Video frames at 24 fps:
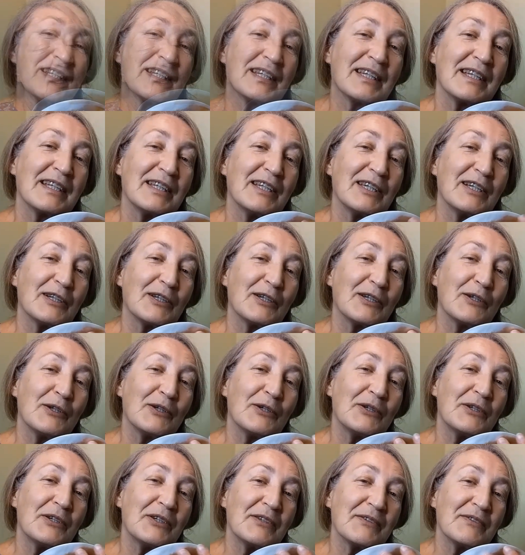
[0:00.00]
Their
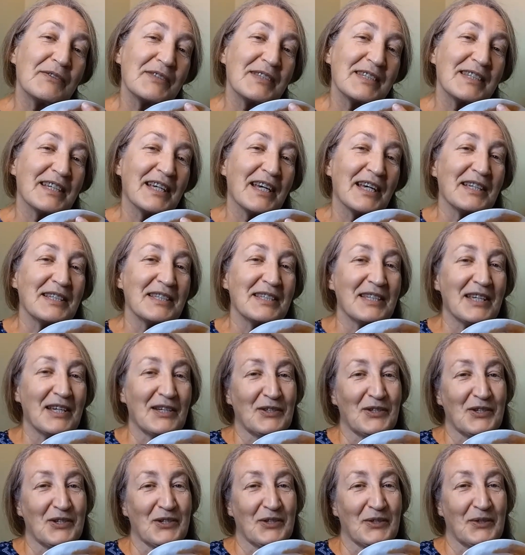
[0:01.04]
curves are
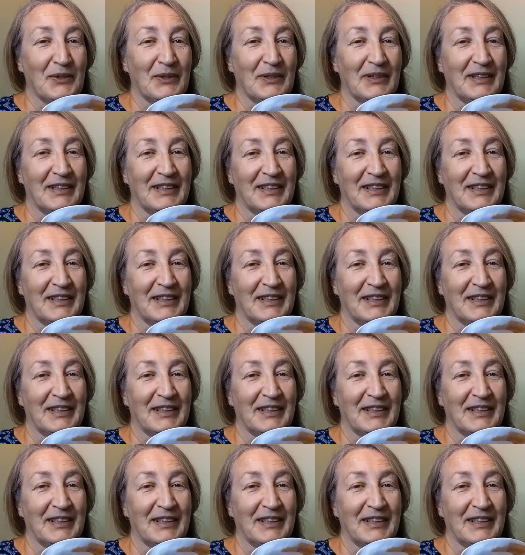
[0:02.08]
sensual.